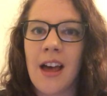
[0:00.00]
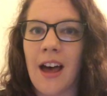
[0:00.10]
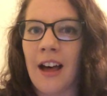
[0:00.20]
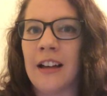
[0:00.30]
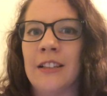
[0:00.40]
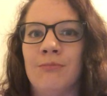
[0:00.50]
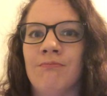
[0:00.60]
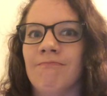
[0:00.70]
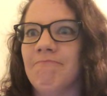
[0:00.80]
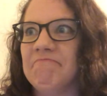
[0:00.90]

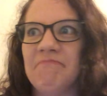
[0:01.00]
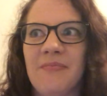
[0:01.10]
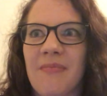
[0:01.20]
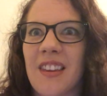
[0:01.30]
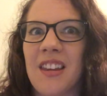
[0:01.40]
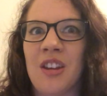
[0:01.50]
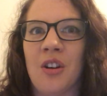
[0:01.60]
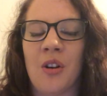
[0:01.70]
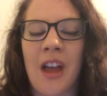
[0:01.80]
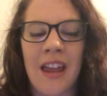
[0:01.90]
And
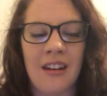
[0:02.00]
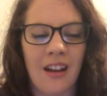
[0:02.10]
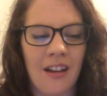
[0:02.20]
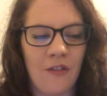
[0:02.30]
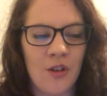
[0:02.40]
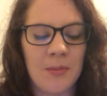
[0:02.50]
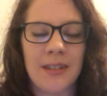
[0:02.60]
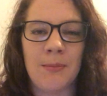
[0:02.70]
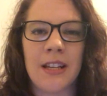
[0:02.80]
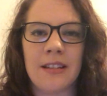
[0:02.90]
a film
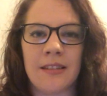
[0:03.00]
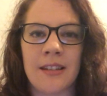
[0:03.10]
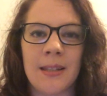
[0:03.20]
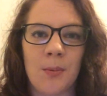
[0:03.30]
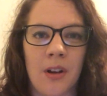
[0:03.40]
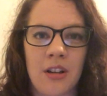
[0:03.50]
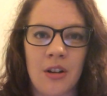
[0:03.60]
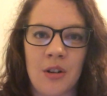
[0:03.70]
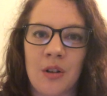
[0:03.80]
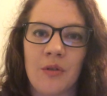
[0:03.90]
as big as this one, you
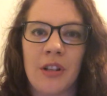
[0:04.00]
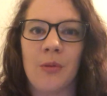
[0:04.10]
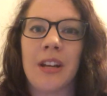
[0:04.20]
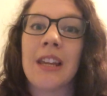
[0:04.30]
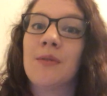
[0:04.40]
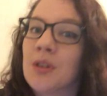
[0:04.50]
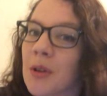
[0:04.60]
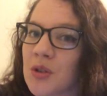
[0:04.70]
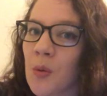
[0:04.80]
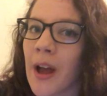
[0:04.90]
don't really want to give too
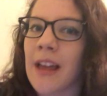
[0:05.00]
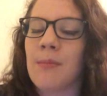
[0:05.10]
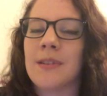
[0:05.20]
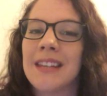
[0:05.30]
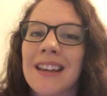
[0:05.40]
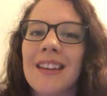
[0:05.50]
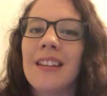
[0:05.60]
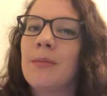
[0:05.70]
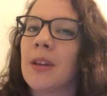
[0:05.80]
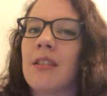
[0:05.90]
much away,
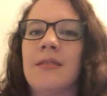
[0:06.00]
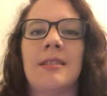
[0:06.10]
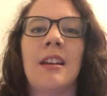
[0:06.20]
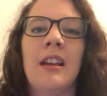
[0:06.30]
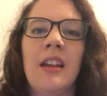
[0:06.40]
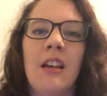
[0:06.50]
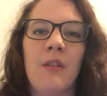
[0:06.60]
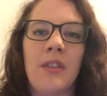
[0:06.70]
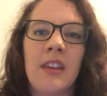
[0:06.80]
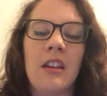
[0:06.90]
particularly because
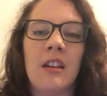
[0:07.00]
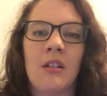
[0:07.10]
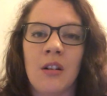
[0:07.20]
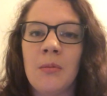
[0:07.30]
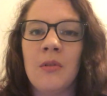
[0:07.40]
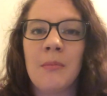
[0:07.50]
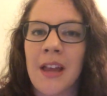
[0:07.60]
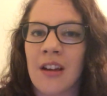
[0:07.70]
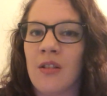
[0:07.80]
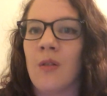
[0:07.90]
of the incredible
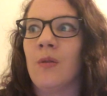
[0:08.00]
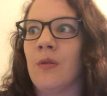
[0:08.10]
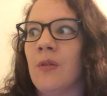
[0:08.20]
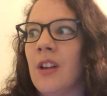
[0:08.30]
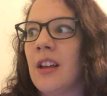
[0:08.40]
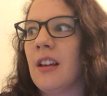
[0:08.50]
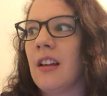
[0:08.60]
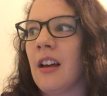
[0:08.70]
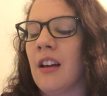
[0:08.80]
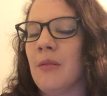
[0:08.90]
amount of
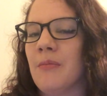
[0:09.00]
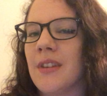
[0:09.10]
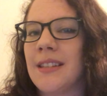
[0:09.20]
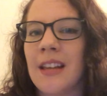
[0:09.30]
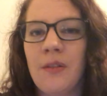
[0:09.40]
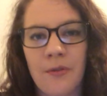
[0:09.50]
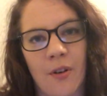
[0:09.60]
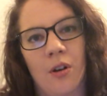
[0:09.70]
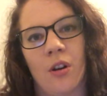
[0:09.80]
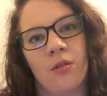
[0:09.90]
set
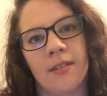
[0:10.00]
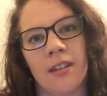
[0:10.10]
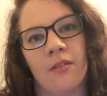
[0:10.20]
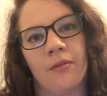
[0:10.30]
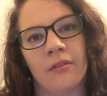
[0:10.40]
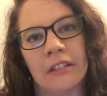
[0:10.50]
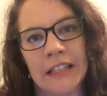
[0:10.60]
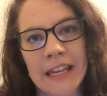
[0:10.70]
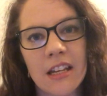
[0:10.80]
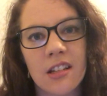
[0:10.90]
photos that have
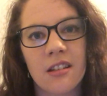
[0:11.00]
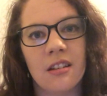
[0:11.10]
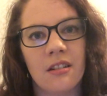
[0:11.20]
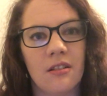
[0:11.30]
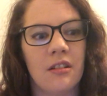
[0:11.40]
leaked